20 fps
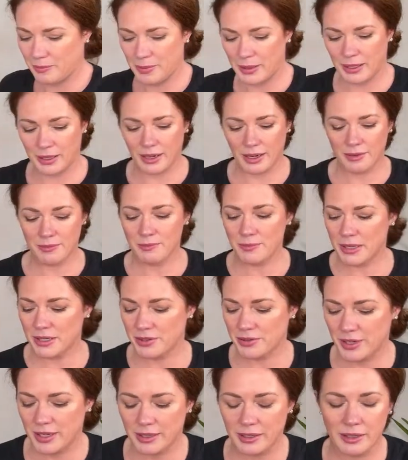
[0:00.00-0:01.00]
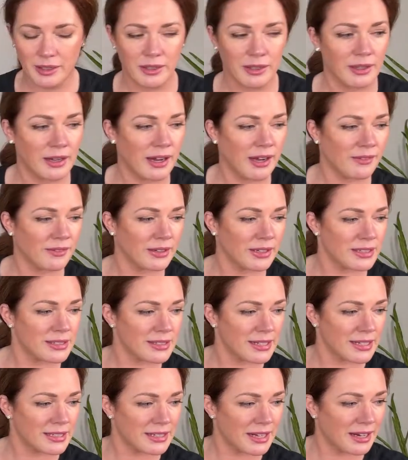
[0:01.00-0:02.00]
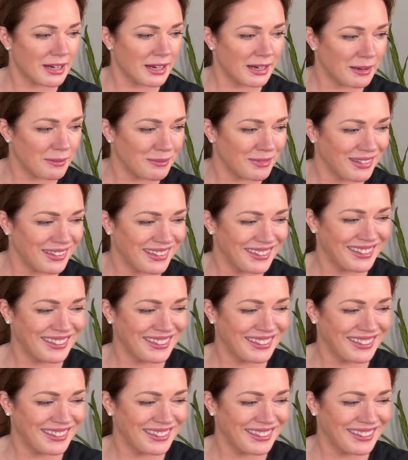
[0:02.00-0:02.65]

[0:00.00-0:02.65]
but I'd much rather have like a set time